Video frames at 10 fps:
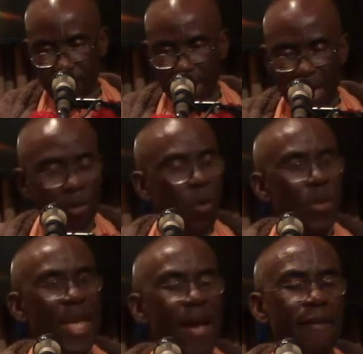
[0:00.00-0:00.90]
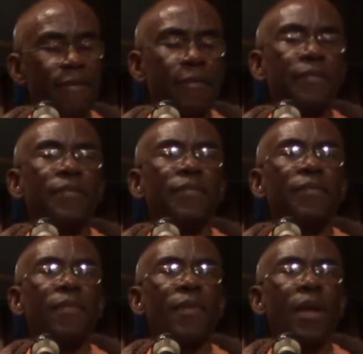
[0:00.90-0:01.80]
And so we have
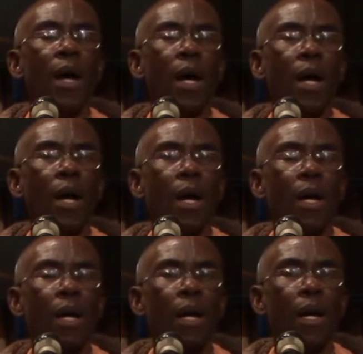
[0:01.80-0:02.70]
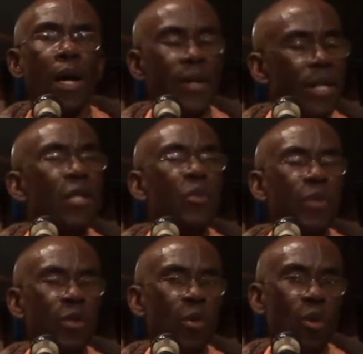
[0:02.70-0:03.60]
a real
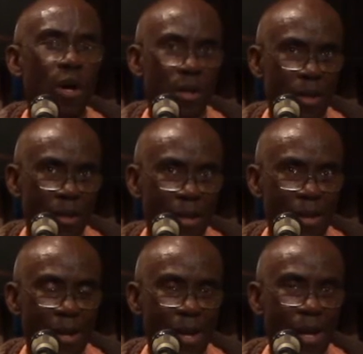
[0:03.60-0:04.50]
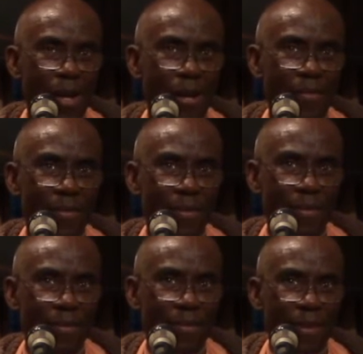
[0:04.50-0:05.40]
spiritual warrior,
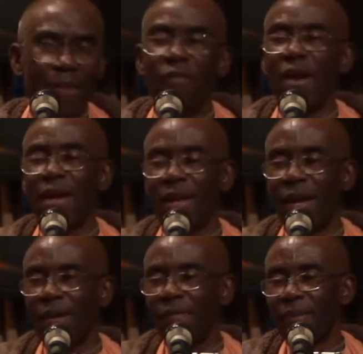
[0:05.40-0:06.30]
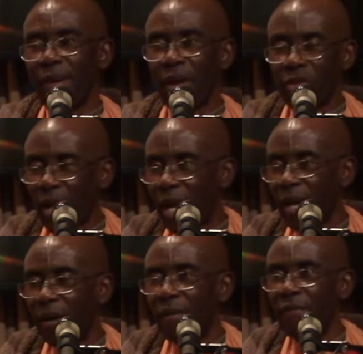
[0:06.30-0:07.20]
the founder,
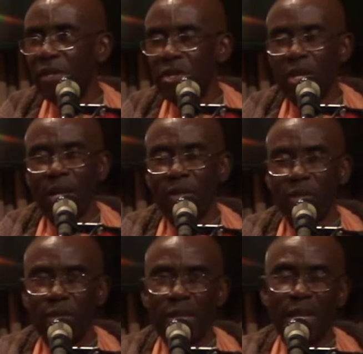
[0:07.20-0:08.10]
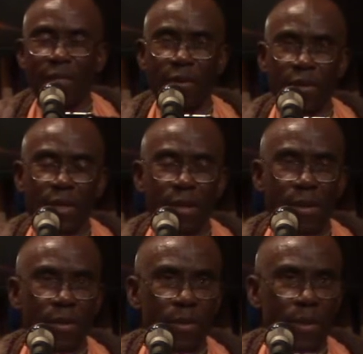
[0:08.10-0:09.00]
Acharya of the International Society for Krishna
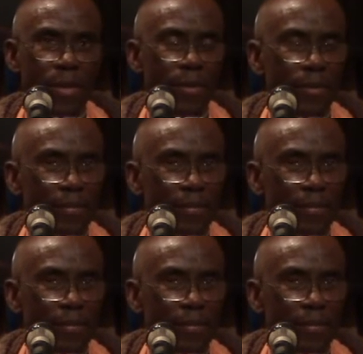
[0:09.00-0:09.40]
Consciousness.